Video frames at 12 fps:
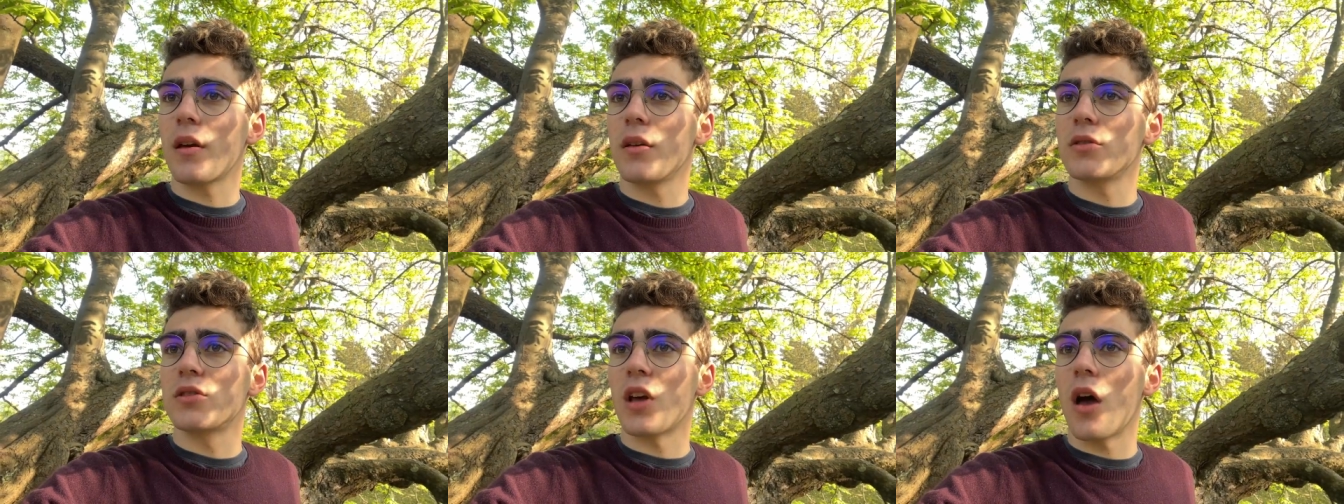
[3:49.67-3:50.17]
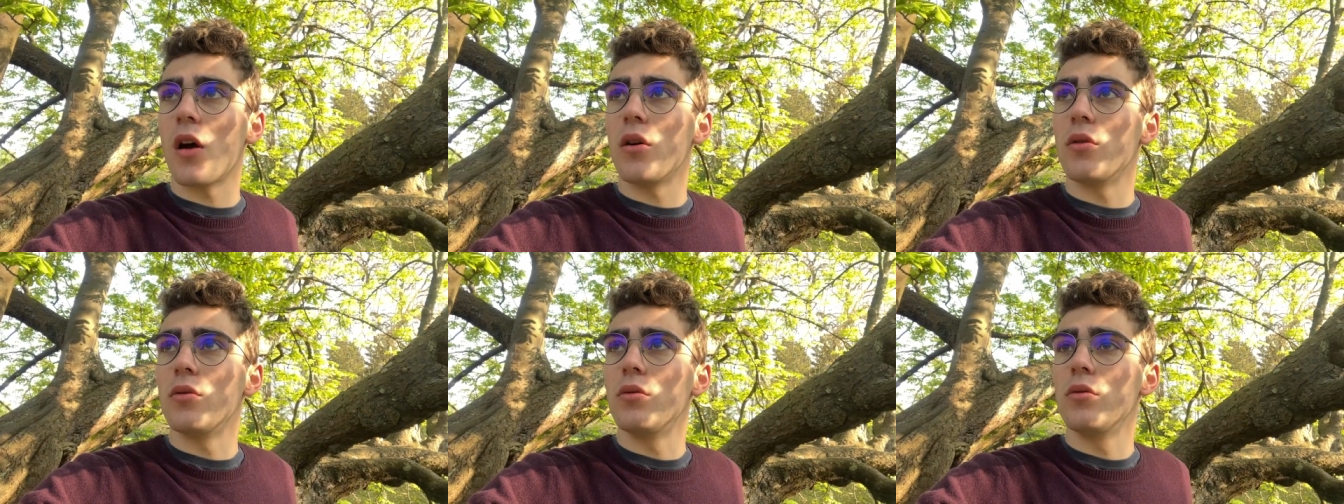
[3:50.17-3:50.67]

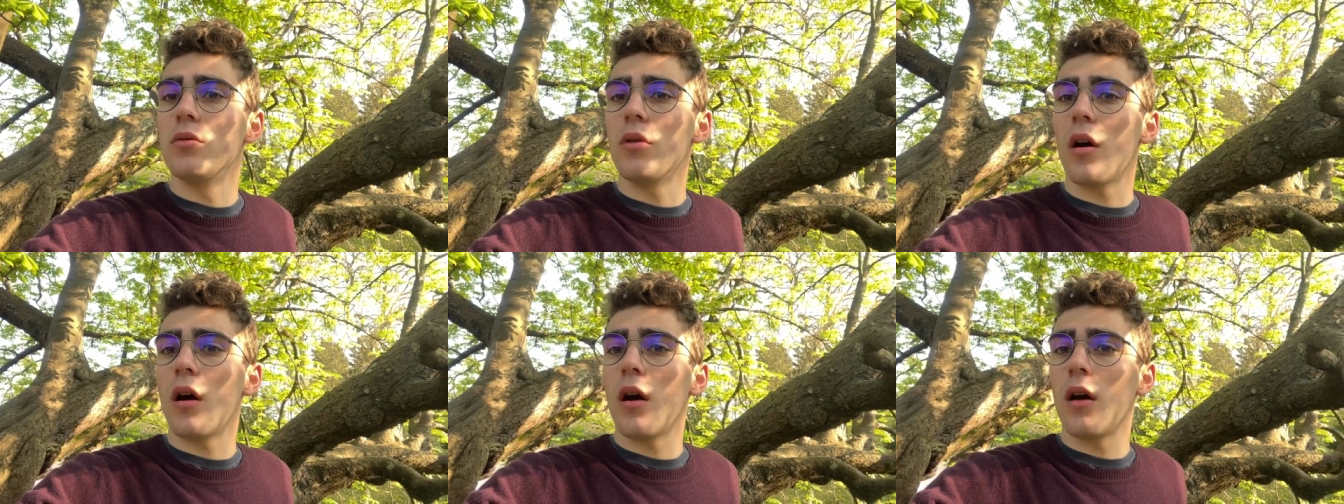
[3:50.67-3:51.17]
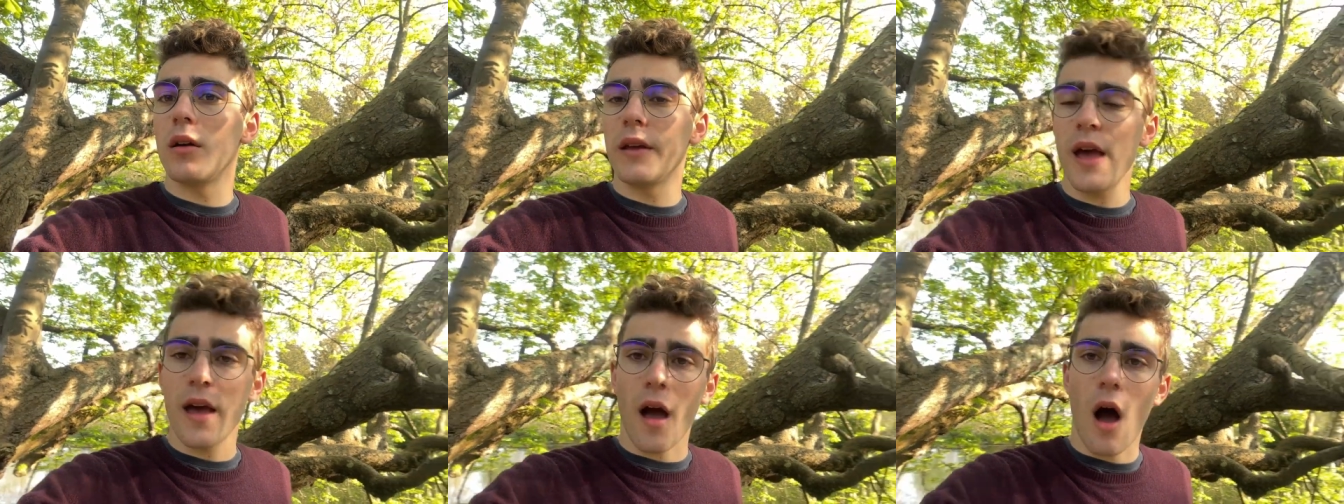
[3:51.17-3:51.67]
So
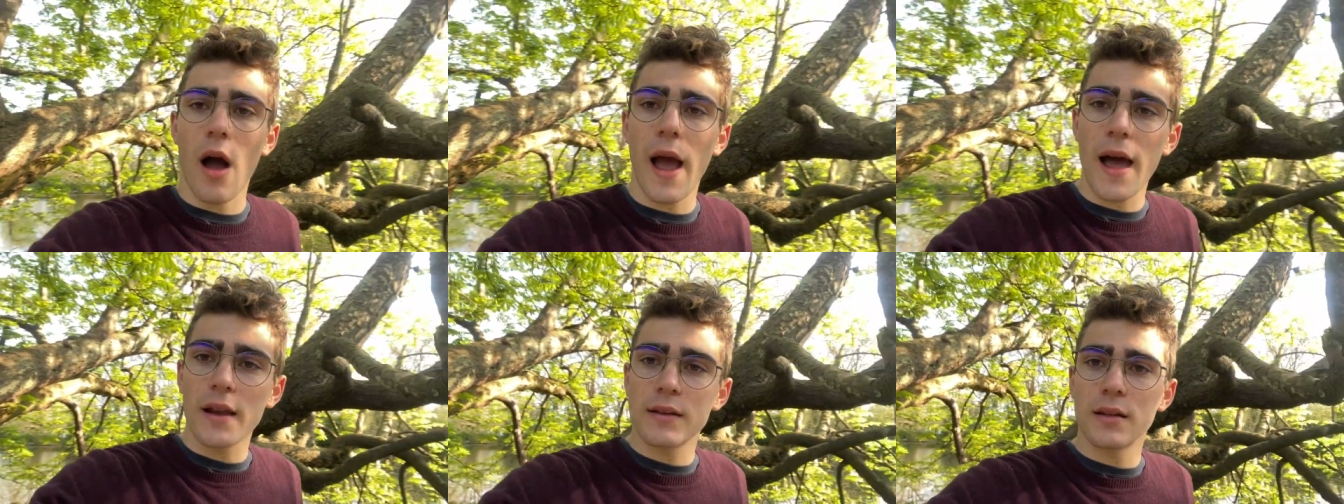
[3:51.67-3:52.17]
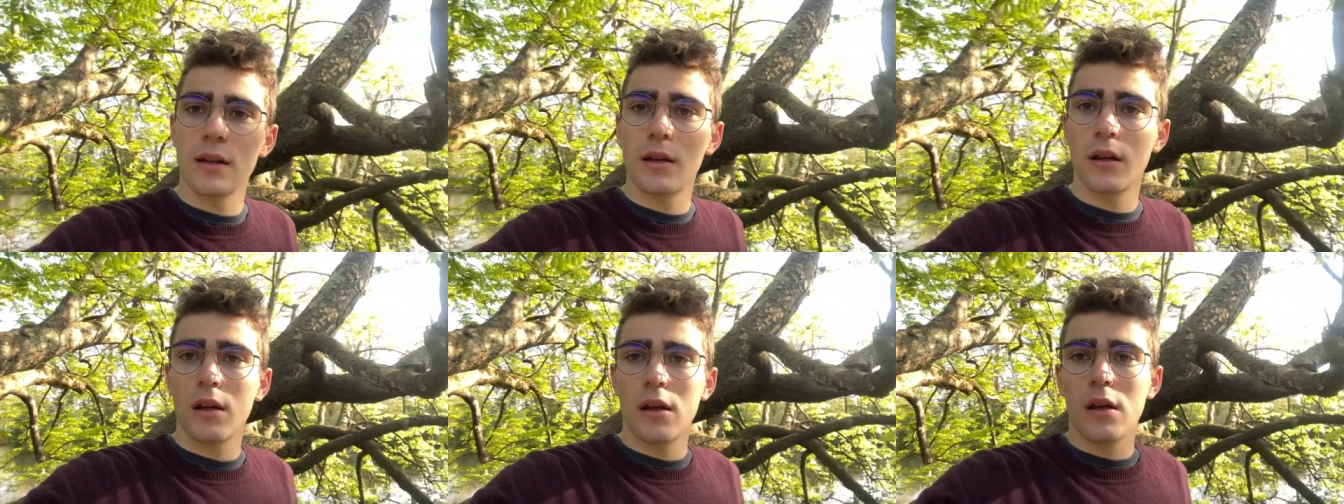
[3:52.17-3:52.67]
yeah, I had
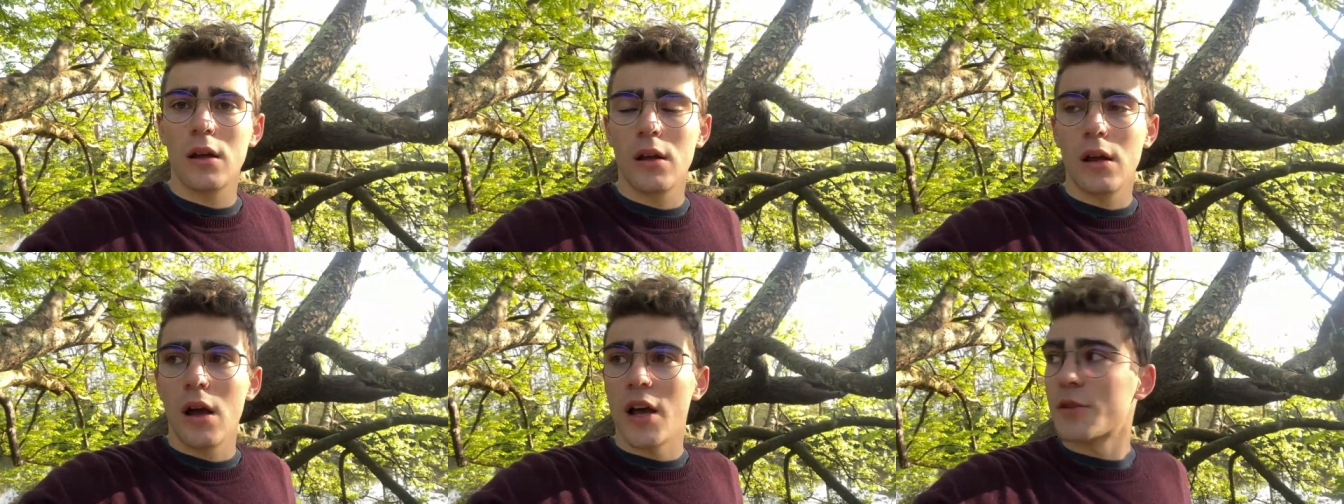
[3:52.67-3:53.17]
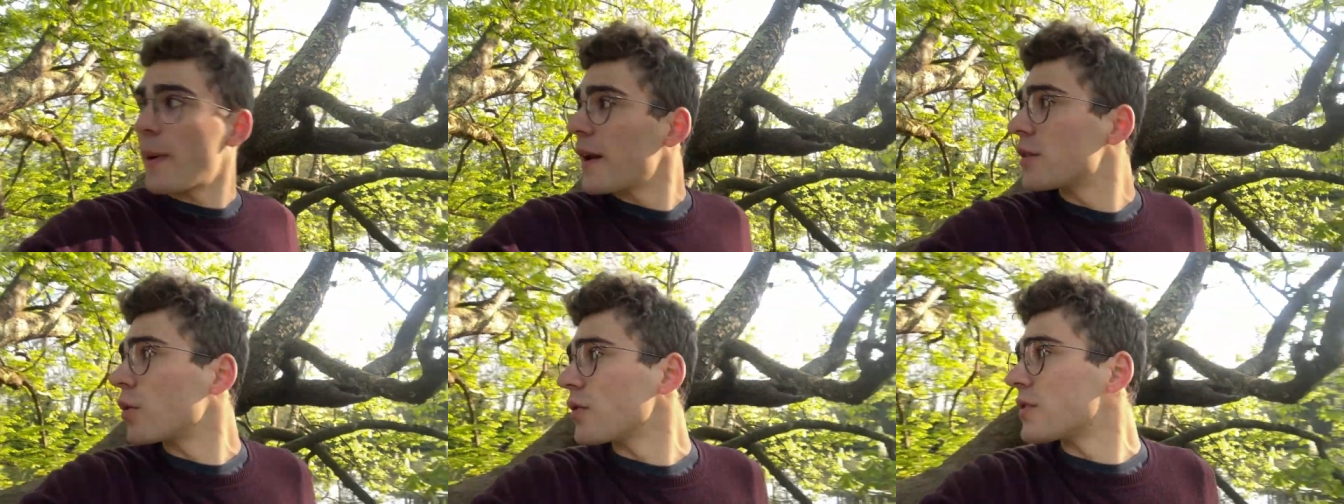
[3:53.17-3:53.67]
a
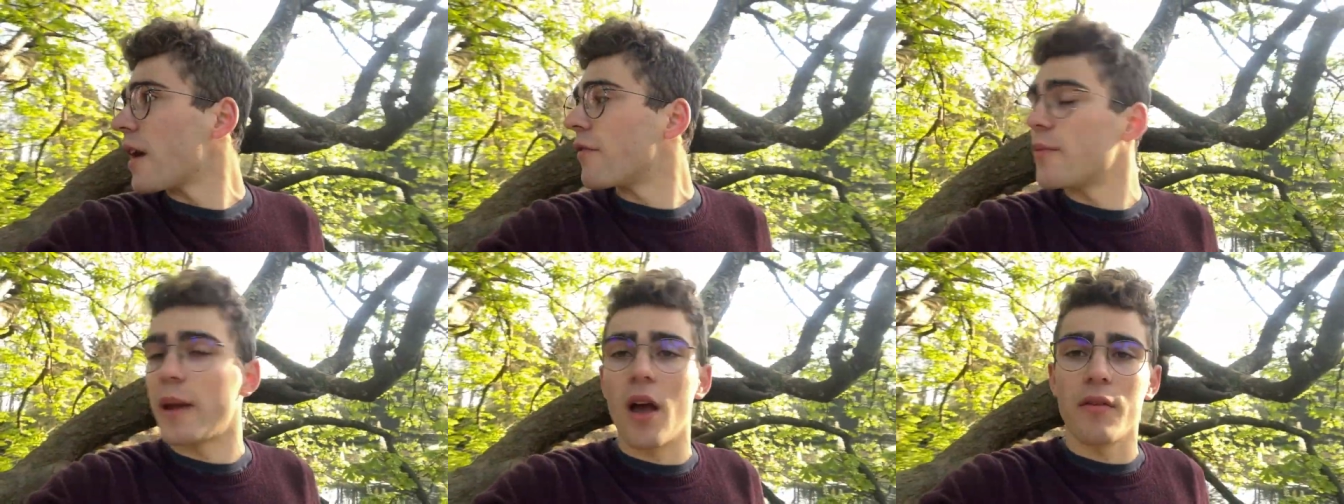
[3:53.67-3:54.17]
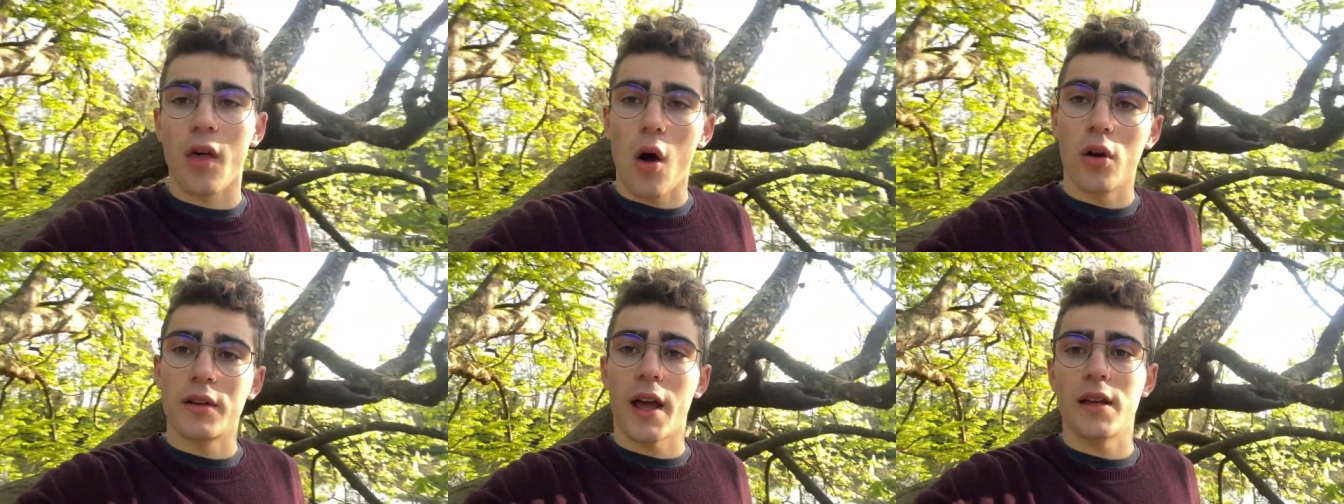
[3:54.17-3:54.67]
Spanish one set for me over the
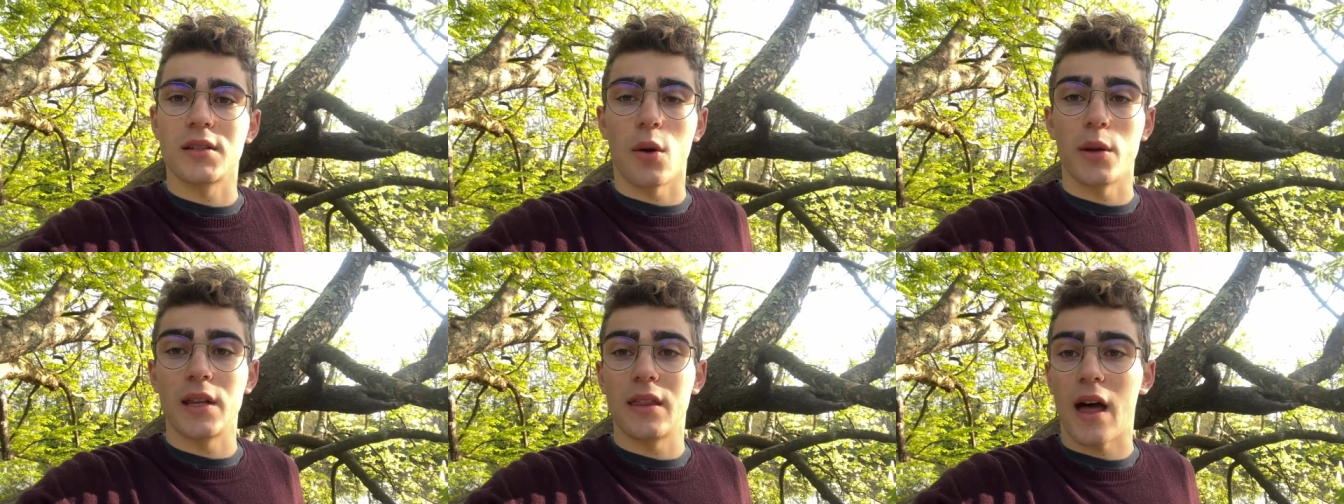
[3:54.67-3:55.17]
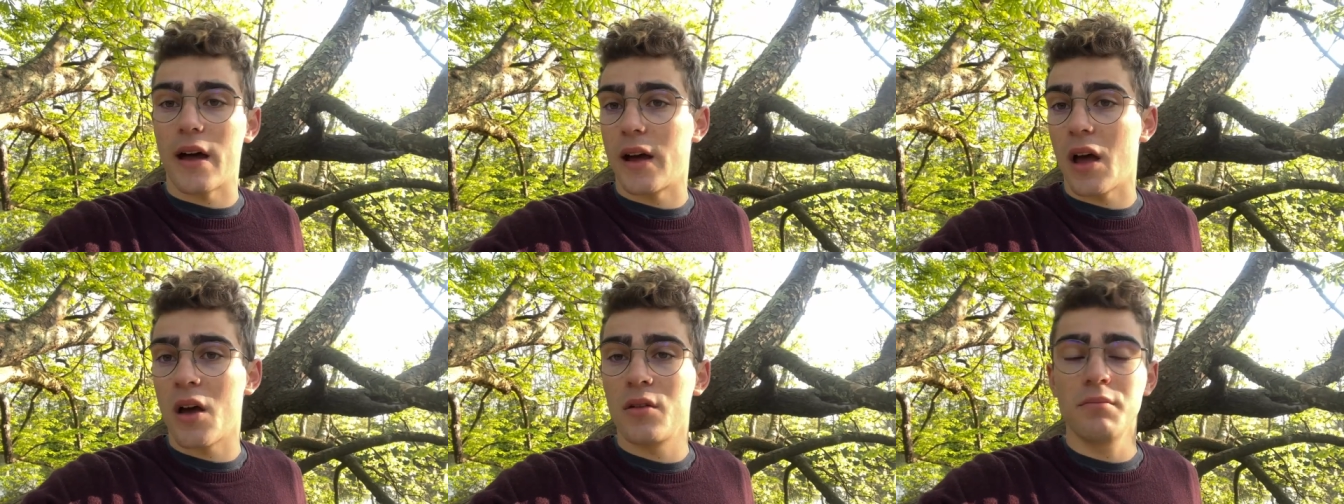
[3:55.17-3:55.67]
holidays, so I did that at
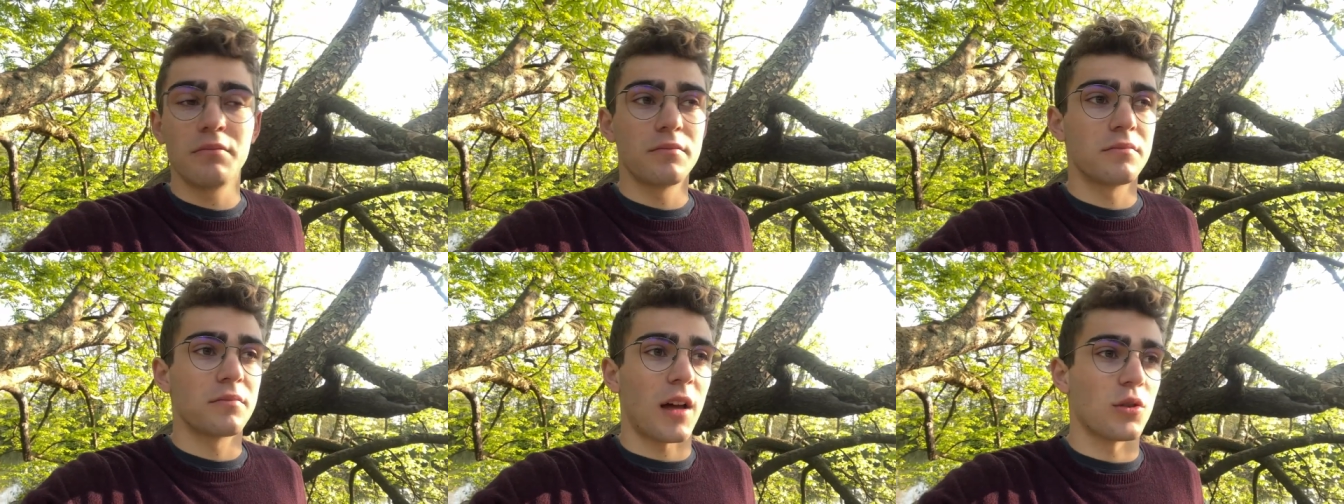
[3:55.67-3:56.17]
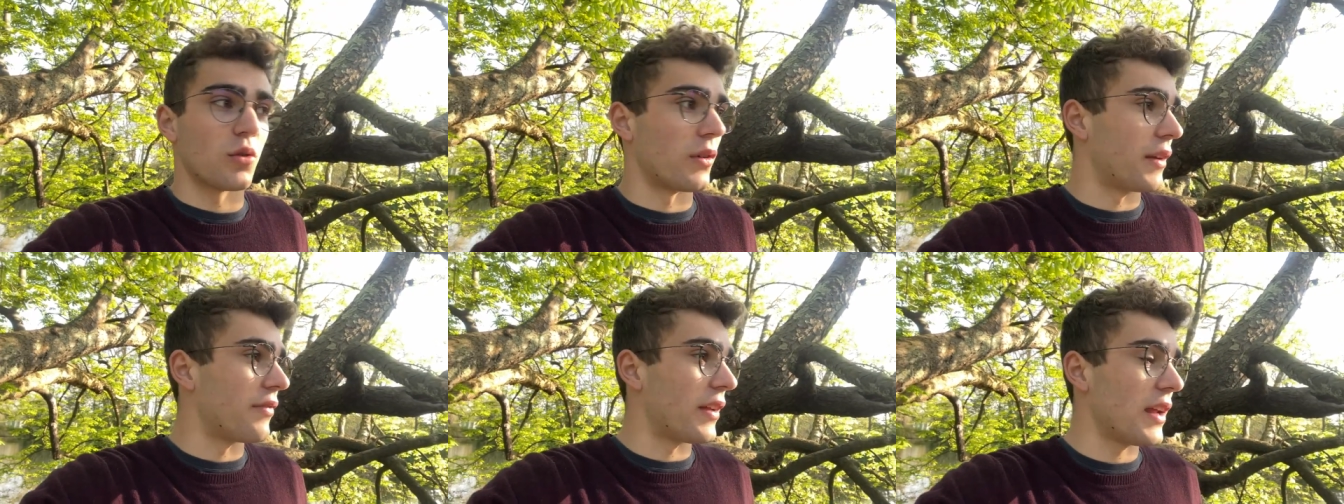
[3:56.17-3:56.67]
home. That's
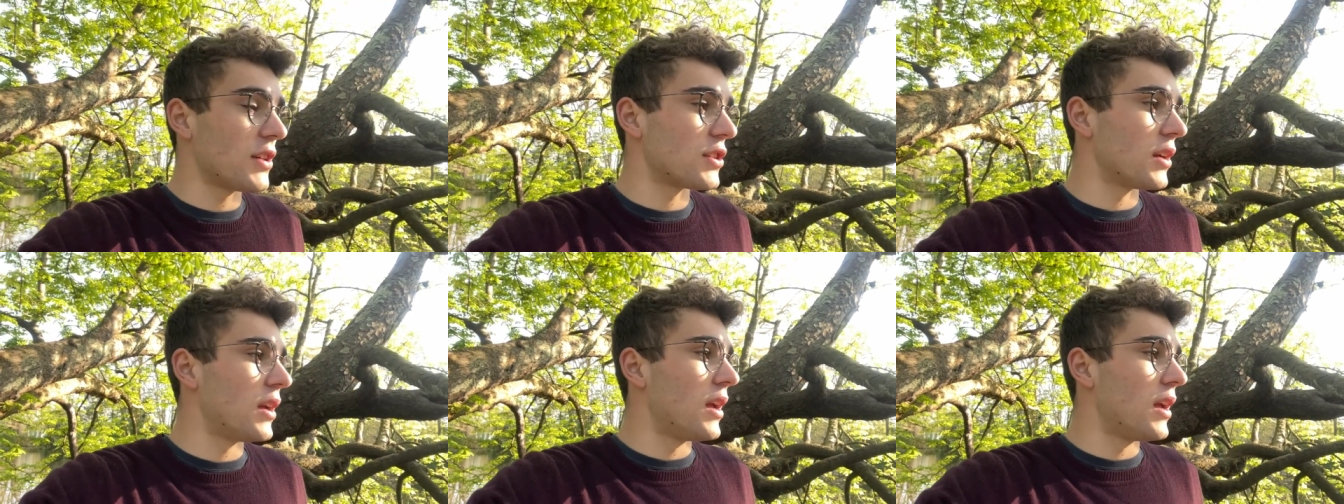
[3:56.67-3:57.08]
already finished.